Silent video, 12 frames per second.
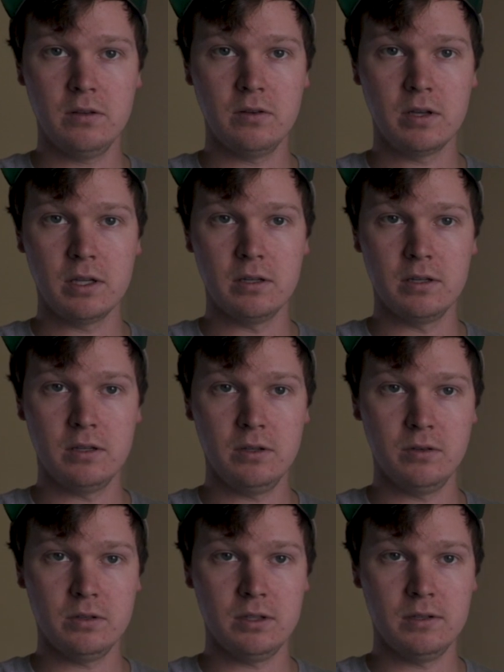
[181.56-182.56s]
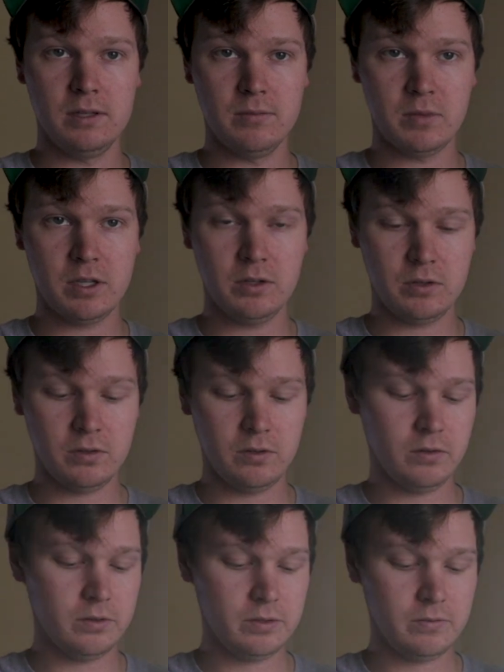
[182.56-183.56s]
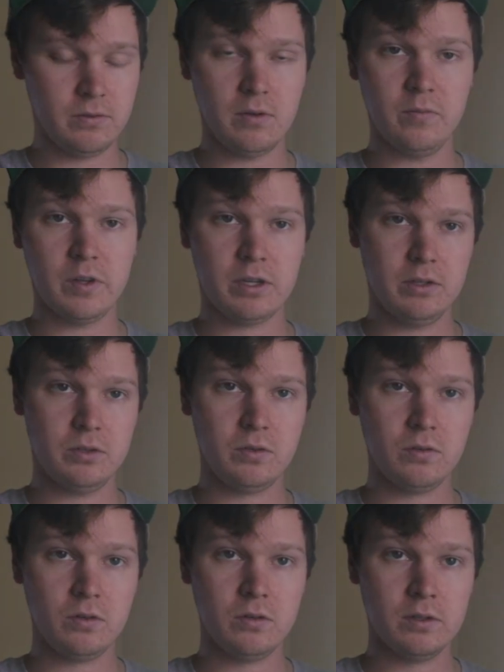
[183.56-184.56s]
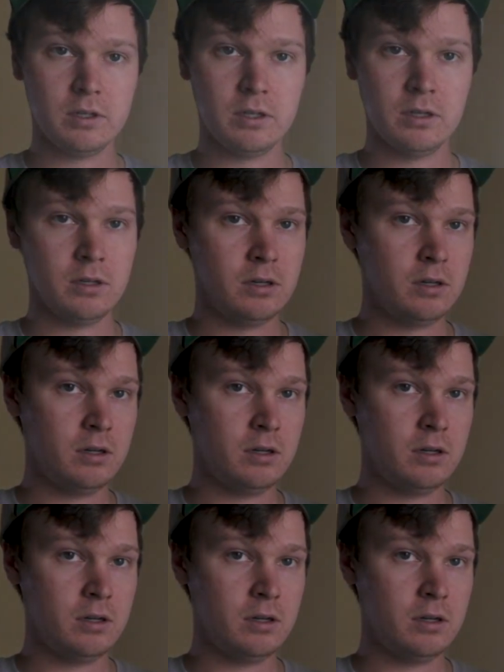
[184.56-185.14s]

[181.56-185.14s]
You can use the dim controls from the controller.